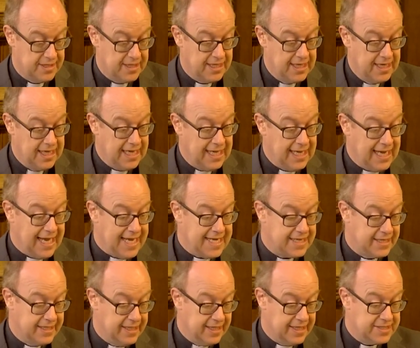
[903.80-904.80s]
it led
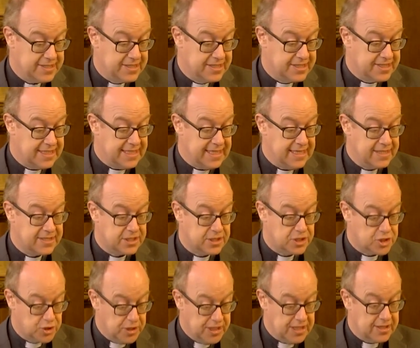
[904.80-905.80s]
her to seek to
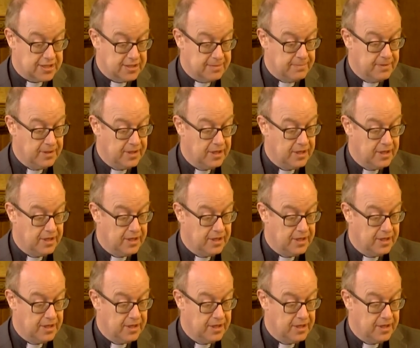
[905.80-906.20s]
treat them